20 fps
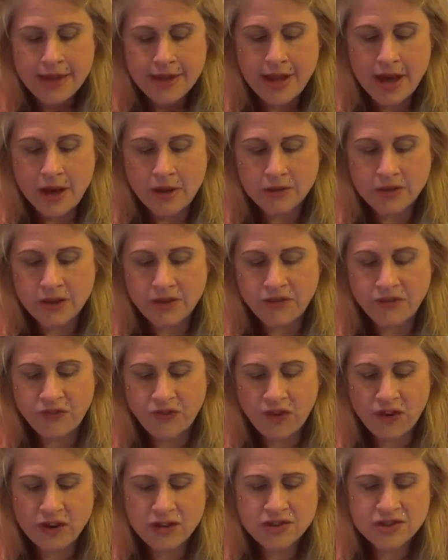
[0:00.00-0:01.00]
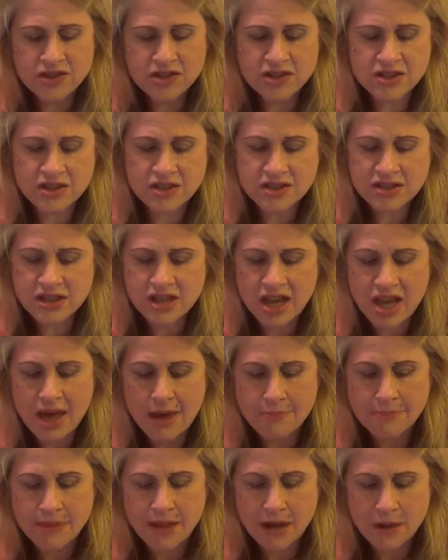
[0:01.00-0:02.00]
Now, the first
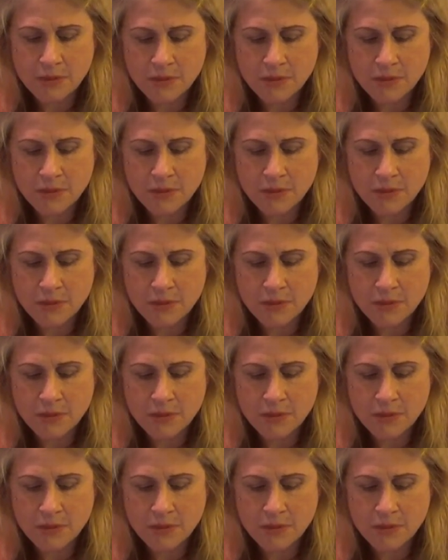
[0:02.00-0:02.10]
tip that